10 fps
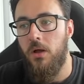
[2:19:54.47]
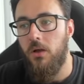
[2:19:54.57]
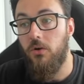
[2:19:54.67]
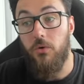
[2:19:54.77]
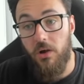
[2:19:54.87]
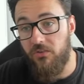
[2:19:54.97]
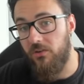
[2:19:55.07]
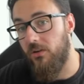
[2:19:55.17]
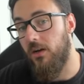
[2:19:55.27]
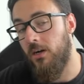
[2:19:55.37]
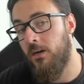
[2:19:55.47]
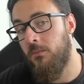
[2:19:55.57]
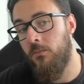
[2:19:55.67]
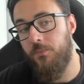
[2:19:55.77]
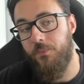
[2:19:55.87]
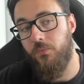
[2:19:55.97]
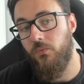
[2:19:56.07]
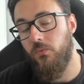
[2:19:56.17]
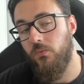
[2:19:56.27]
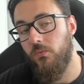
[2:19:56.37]
Good question. Um,
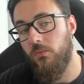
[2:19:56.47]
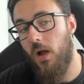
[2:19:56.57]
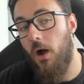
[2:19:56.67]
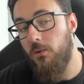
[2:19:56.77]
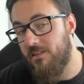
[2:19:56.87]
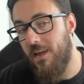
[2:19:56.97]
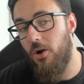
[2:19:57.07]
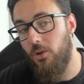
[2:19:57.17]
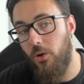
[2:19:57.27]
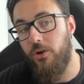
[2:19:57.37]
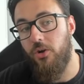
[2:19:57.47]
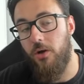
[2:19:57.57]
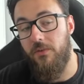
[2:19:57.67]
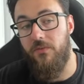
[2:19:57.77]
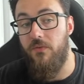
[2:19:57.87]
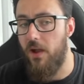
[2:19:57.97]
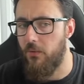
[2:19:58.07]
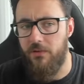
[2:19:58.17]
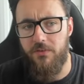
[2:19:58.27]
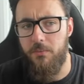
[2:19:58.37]
I would say her learning curve is
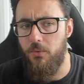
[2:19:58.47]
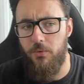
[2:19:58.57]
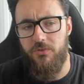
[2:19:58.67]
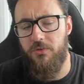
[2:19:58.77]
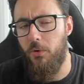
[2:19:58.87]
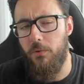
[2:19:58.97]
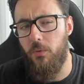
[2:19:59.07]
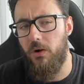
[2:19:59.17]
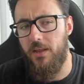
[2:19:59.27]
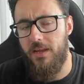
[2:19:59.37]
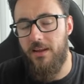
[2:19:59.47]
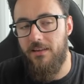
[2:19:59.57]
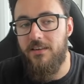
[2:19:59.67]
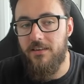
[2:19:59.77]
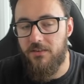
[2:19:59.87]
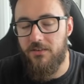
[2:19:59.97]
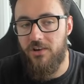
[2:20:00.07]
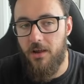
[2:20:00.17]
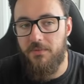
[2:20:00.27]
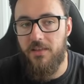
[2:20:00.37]
very smooth. She's probably one of the easiest
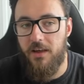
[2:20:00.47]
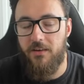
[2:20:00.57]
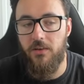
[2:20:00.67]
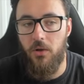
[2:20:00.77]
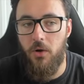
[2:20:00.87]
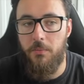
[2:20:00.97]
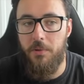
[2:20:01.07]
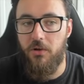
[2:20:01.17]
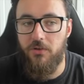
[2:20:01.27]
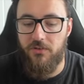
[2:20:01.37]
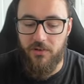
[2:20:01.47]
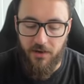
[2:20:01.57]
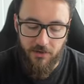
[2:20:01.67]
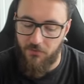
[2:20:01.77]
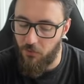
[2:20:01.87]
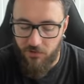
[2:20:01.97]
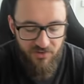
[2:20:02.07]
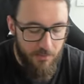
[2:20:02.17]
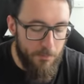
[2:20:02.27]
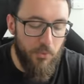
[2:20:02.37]
champs there to learn because it's a very
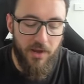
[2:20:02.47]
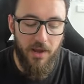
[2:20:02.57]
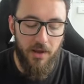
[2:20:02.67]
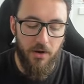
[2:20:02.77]
simple kit.